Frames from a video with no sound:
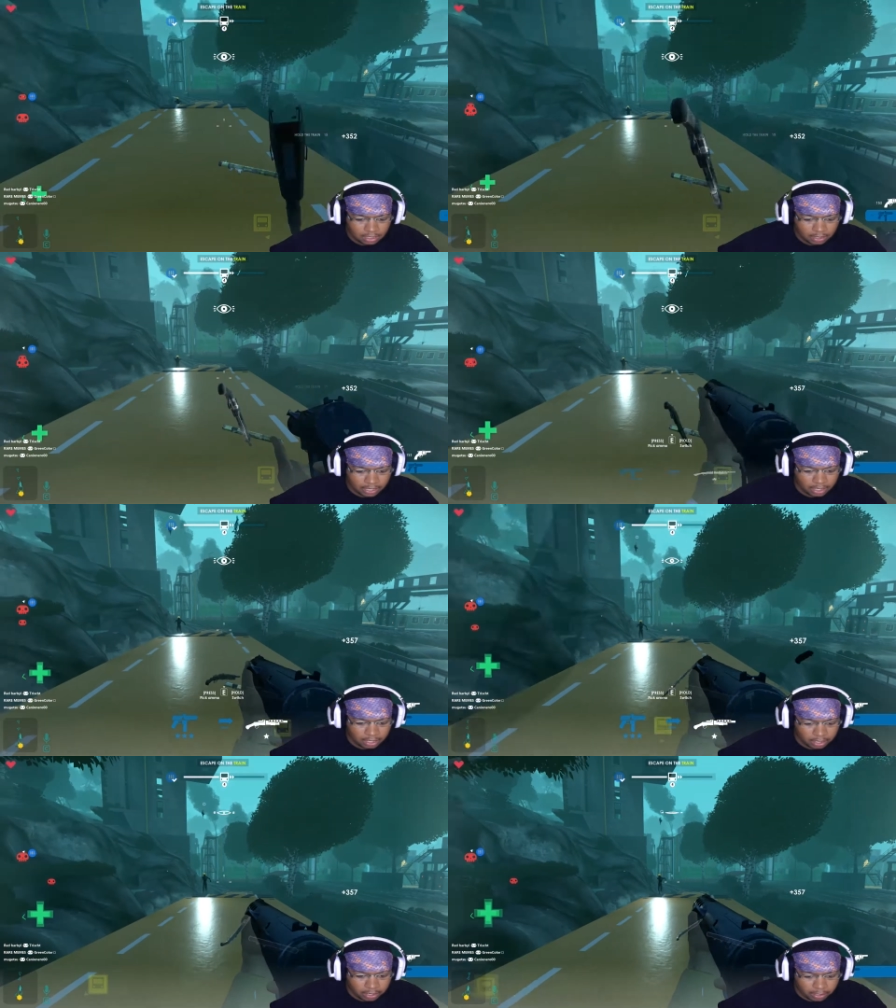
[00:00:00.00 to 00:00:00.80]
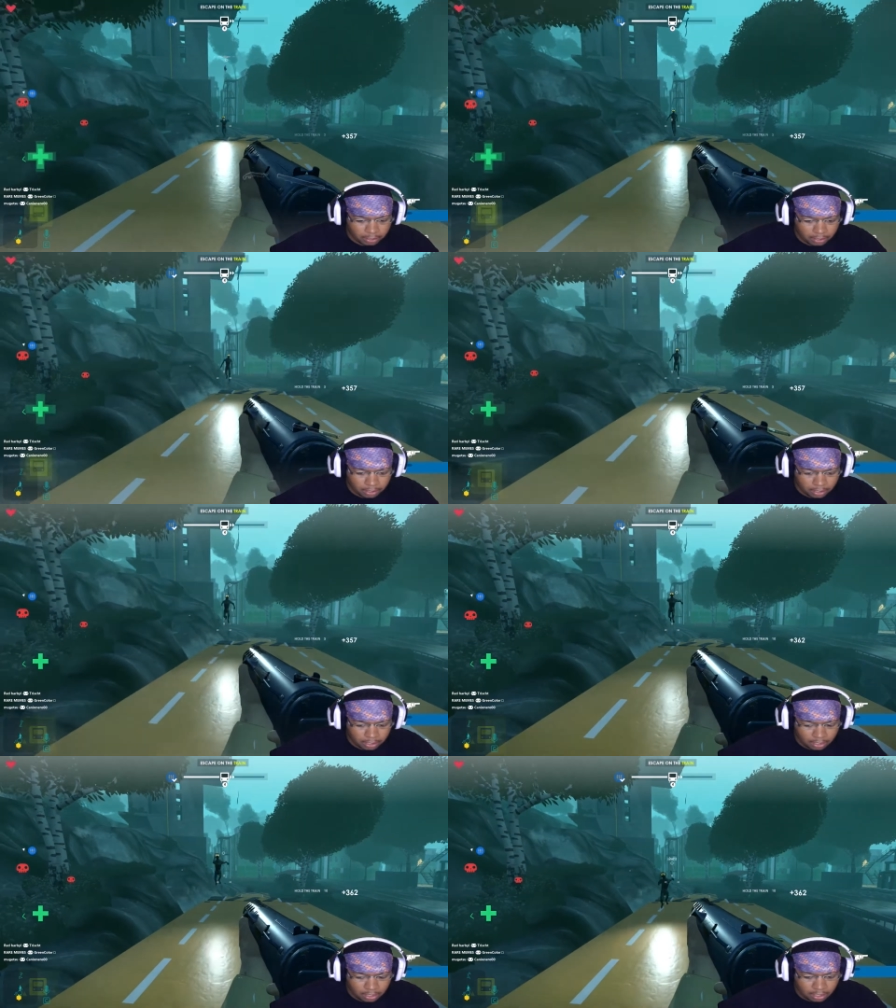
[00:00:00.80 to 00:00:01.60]
Okay, alright.
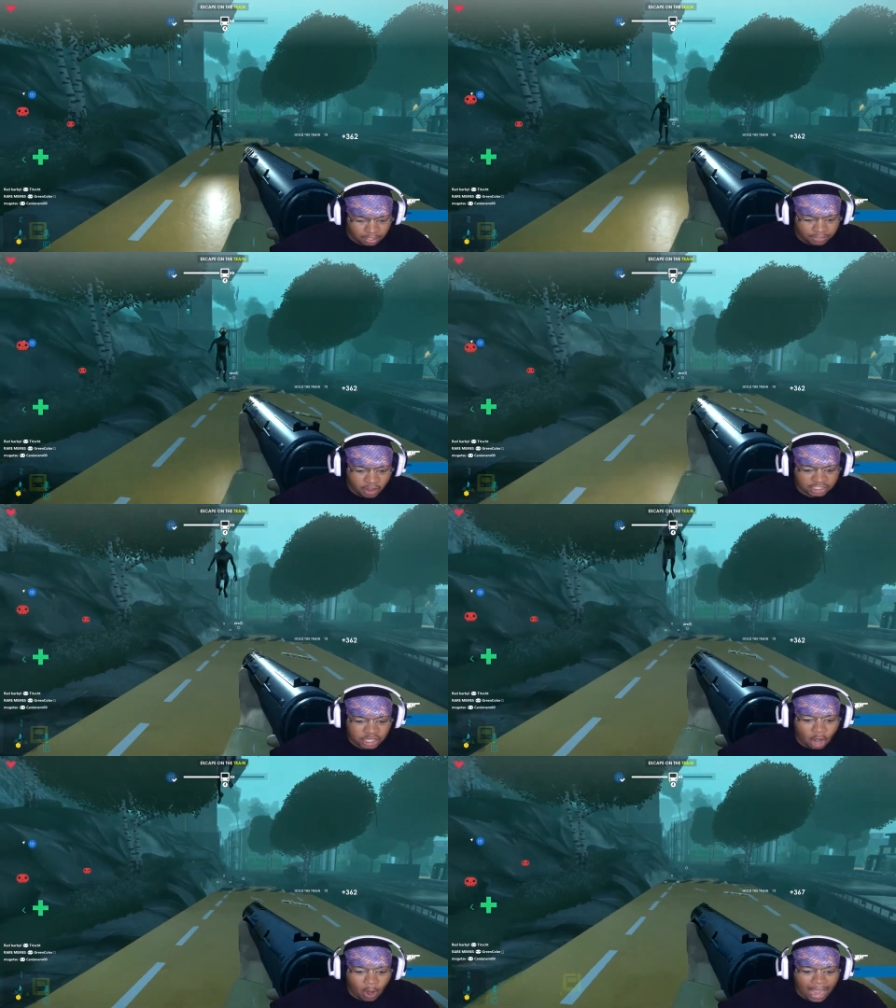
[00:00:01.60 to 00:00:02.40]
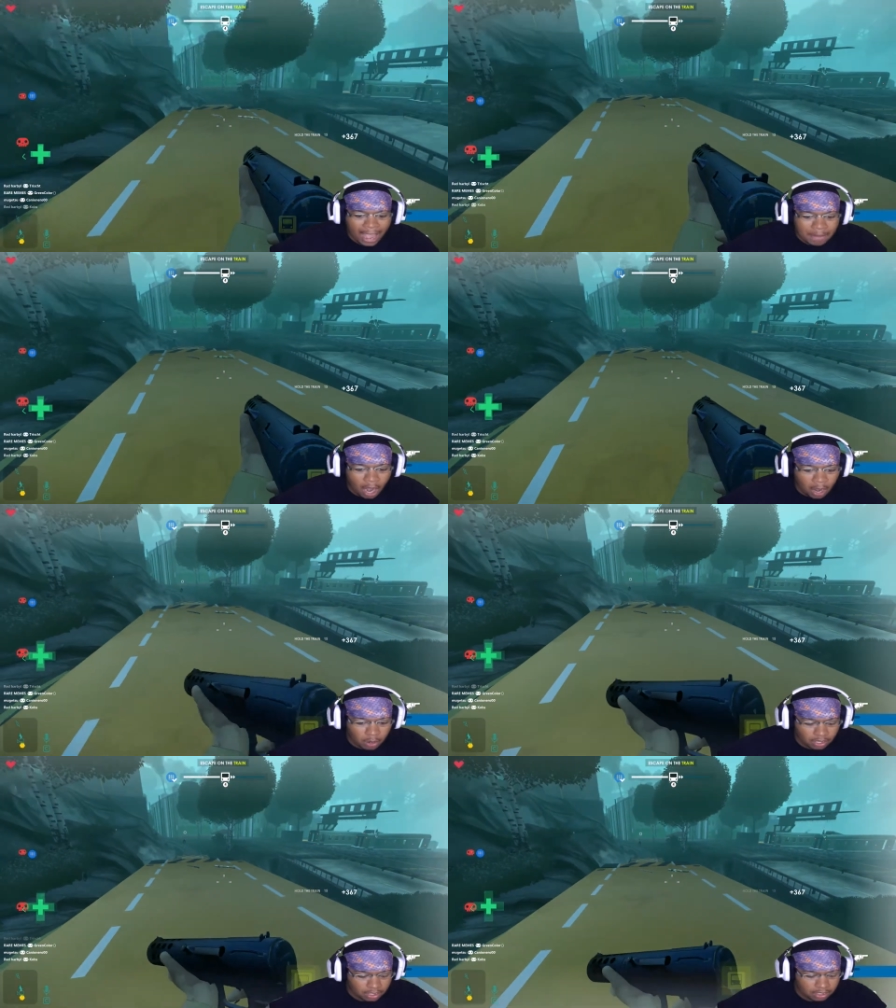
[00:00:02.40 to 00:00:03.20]
There's no
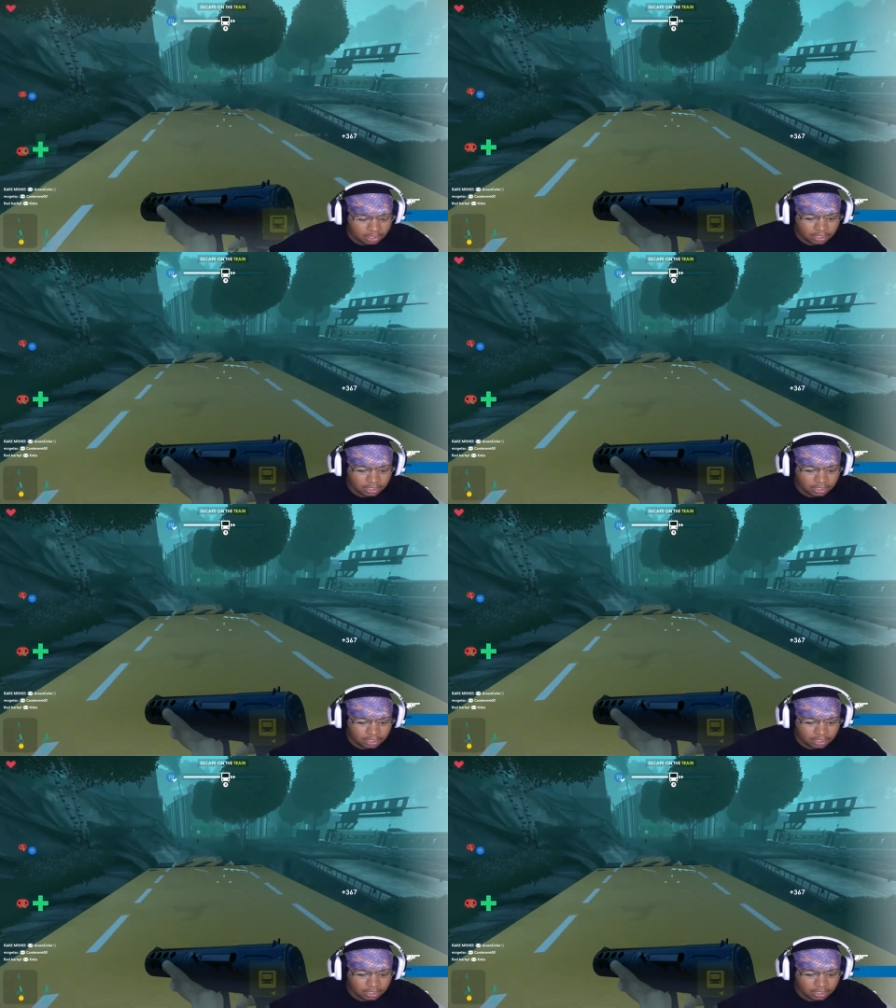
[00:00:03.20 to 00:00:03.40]
ammo!